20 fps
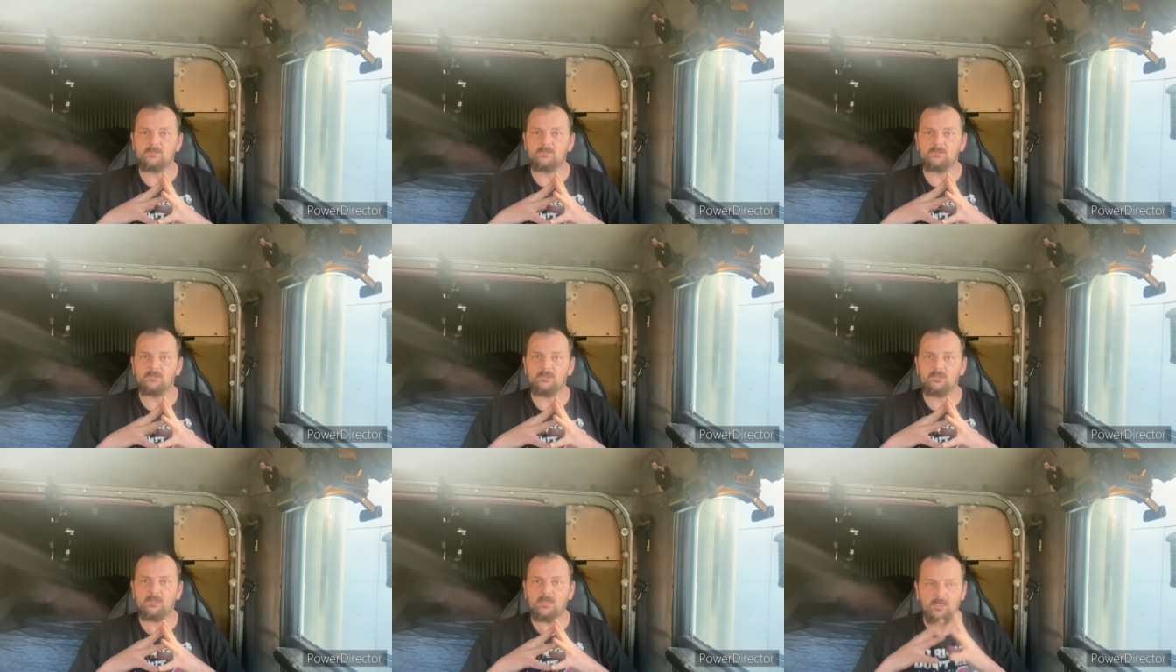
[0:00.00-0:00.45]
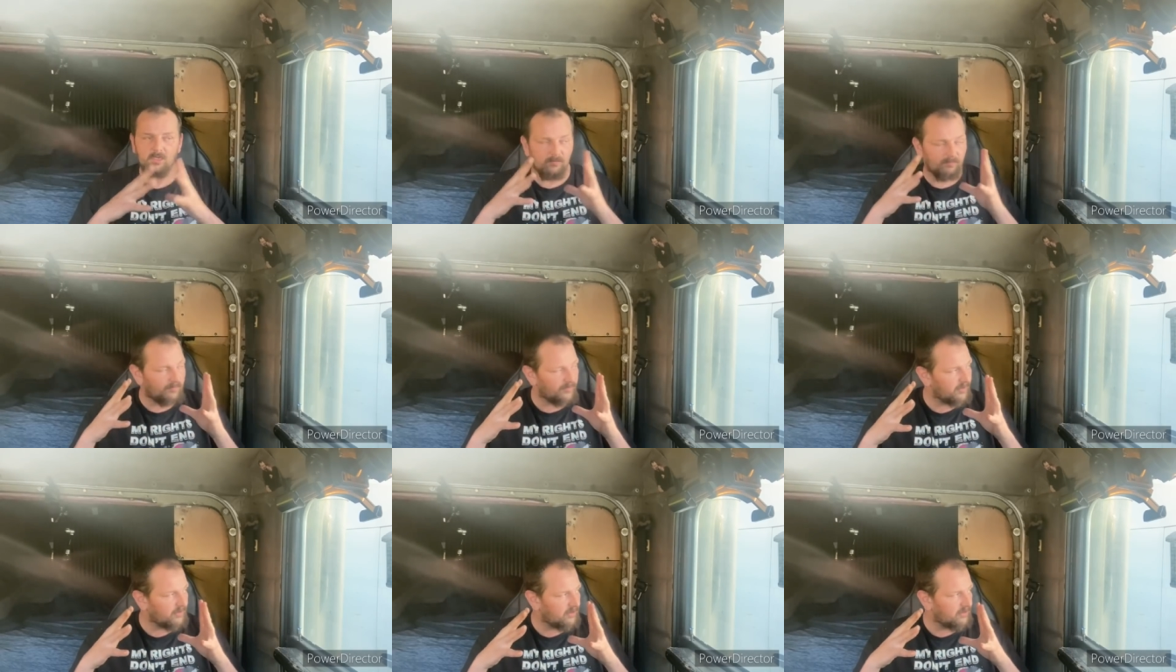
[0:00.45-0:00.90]

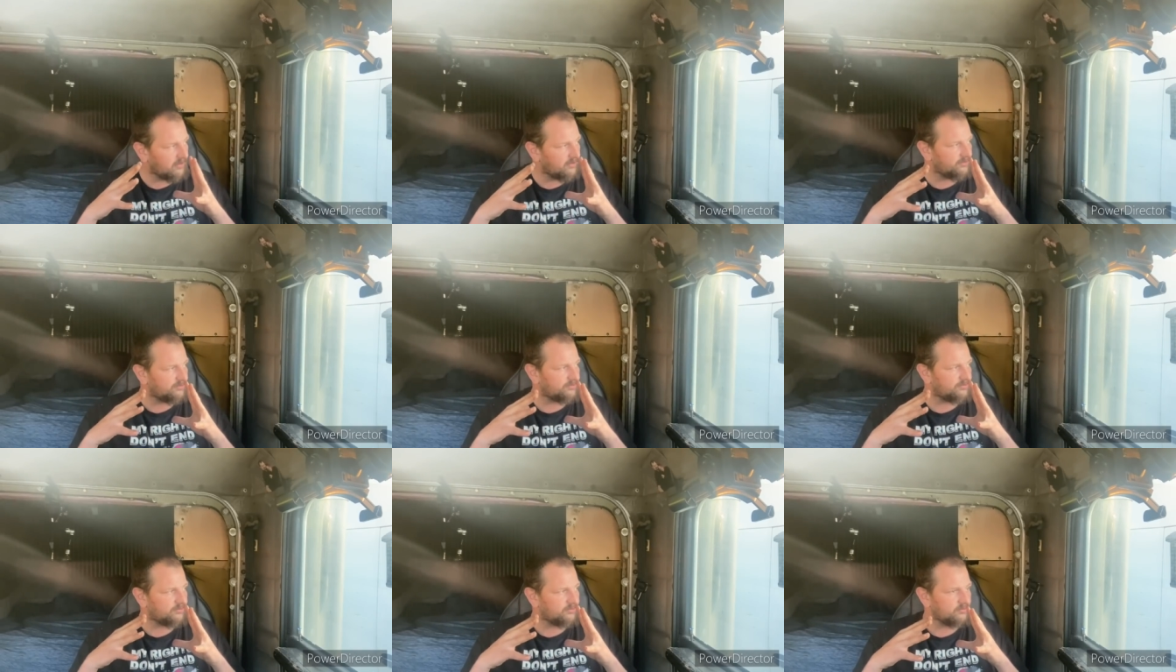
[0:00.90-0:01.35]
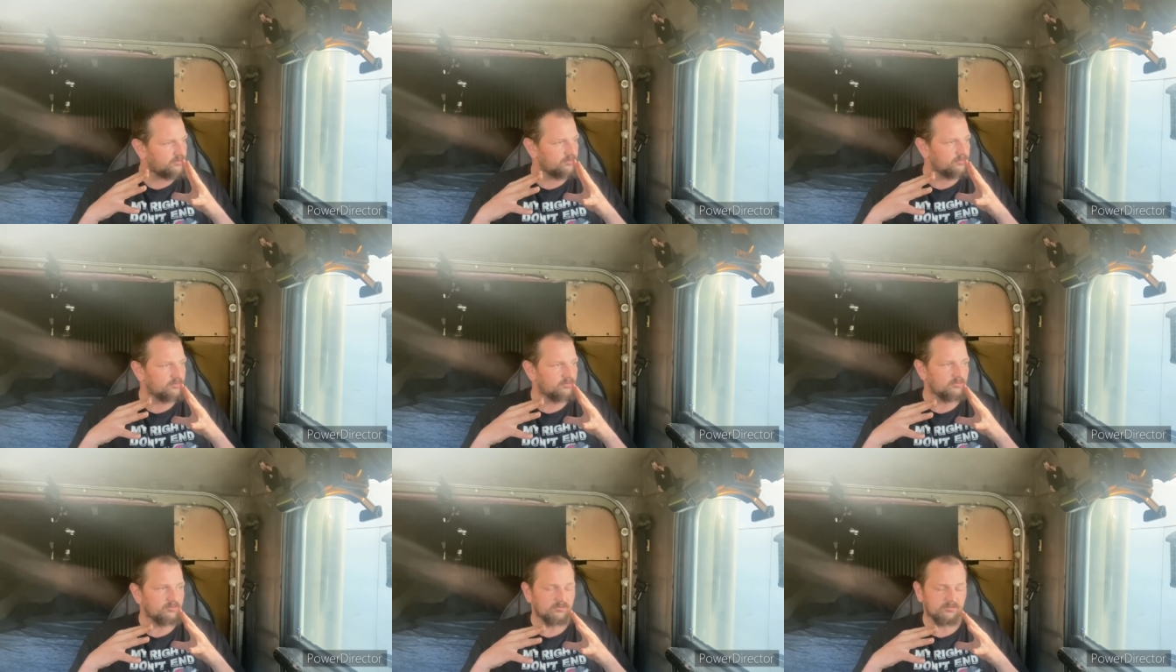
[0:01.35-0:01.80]
companies,
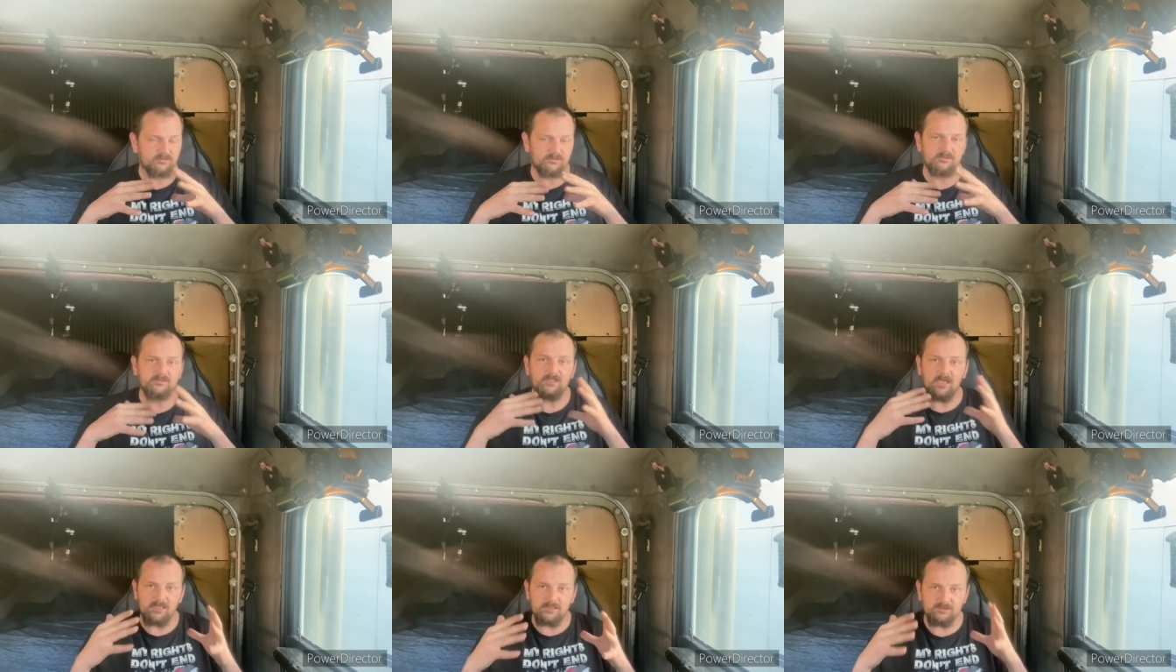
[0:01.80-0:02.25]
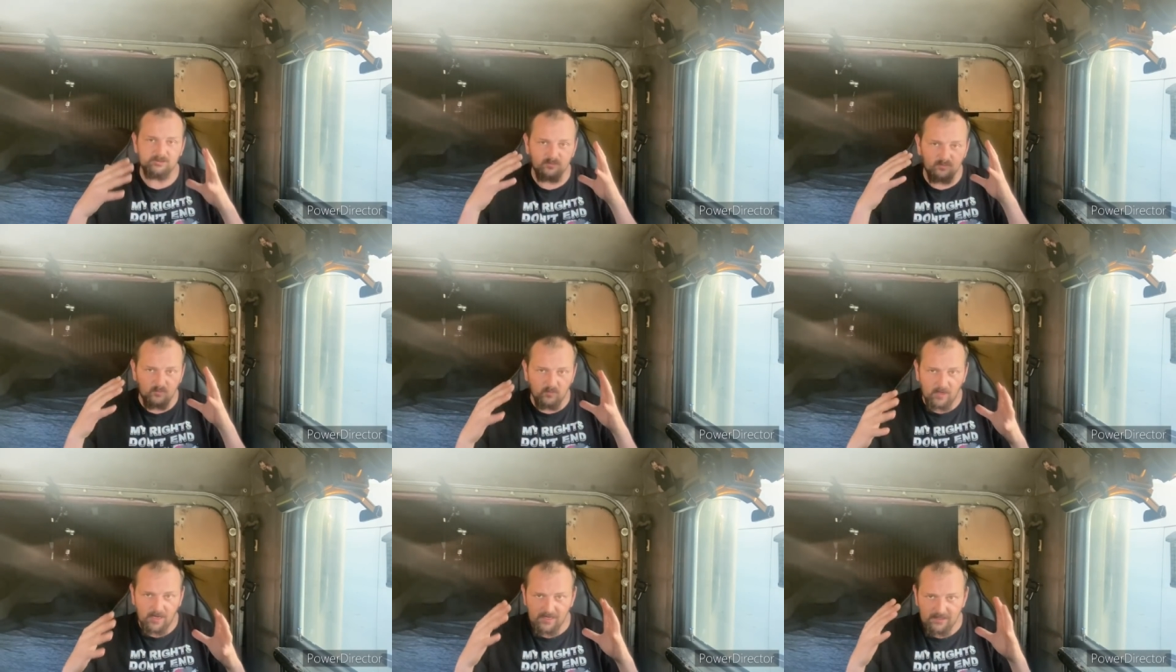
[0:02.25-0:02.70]
that's
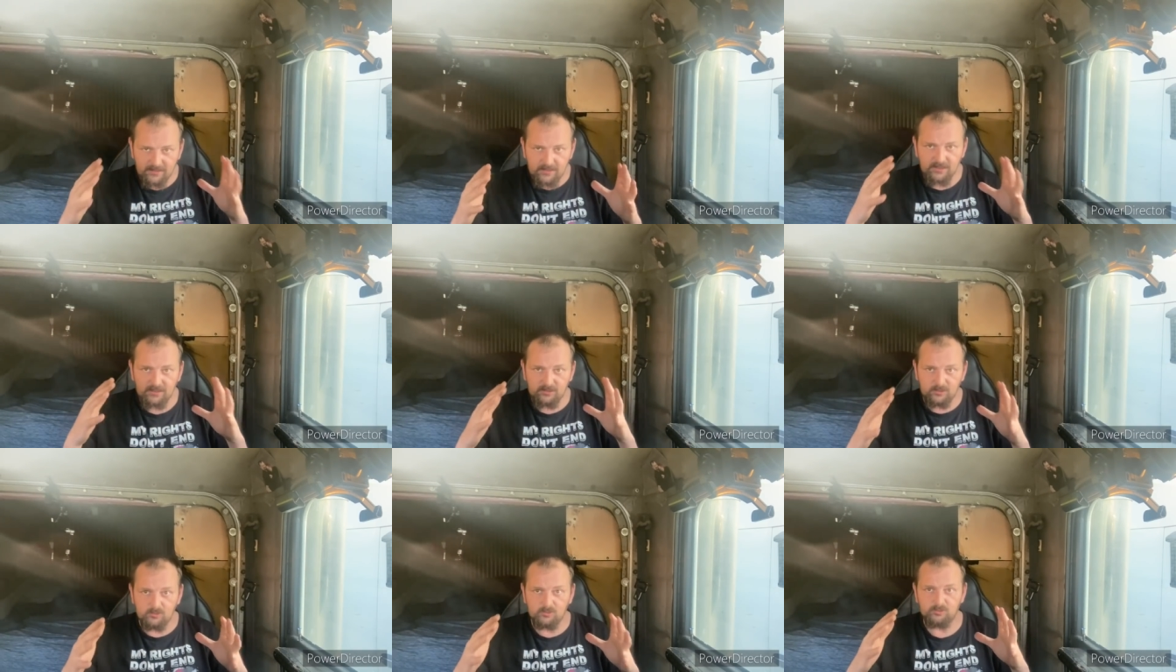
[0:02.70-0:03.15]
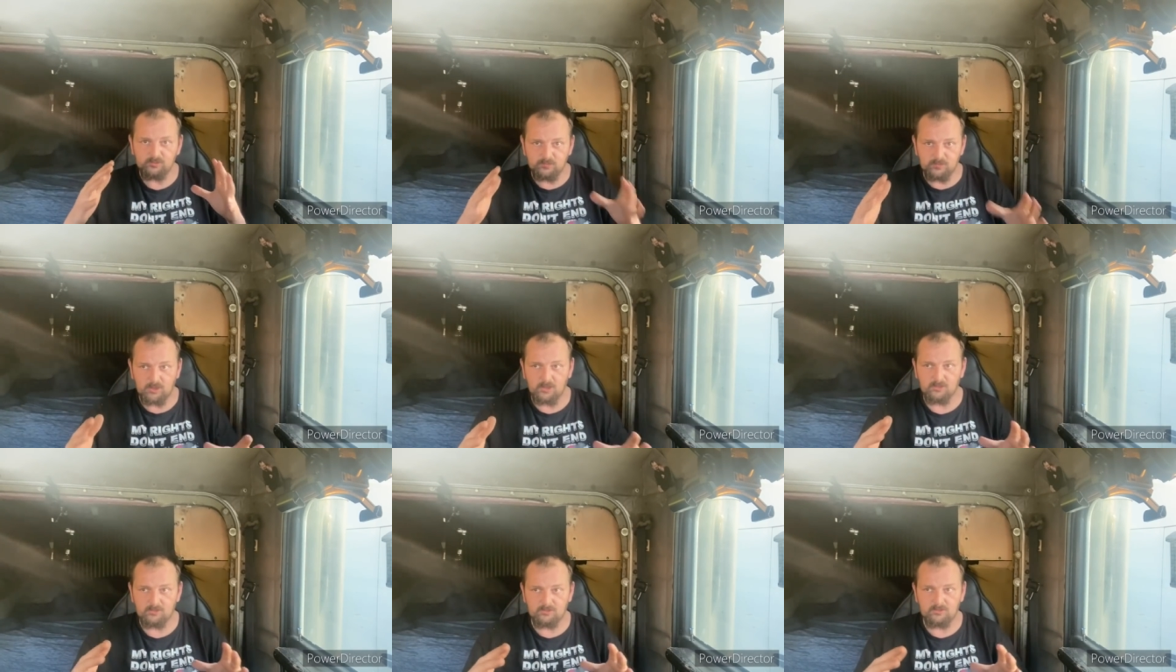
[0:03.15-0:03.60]
why they use
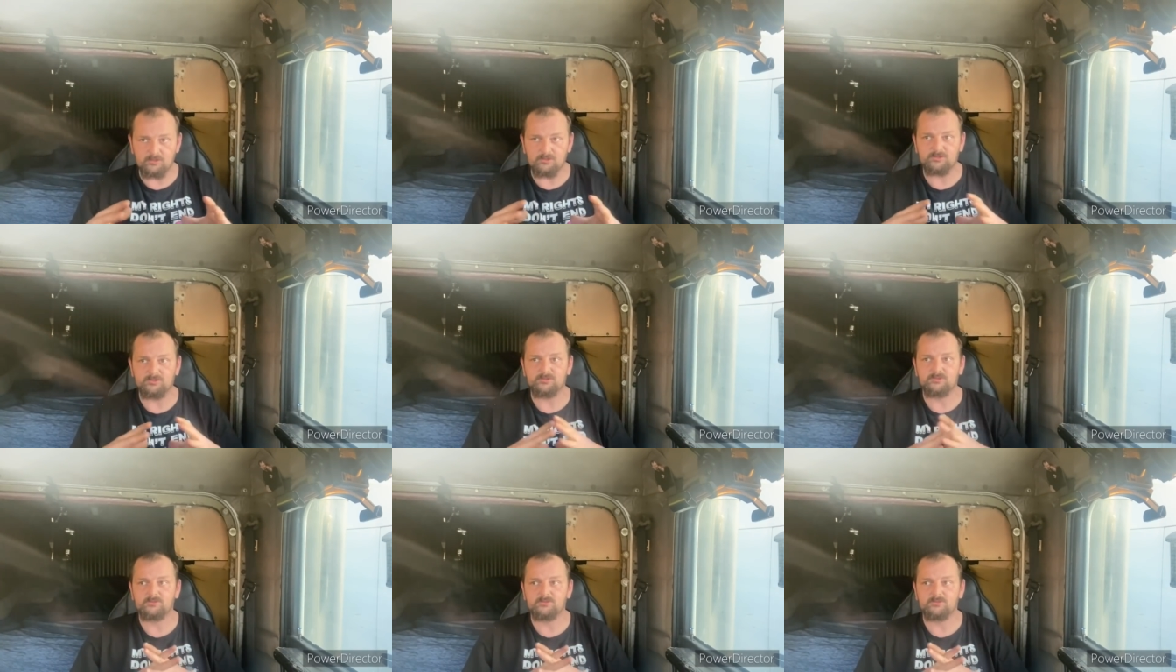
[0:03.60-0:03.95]
brokers.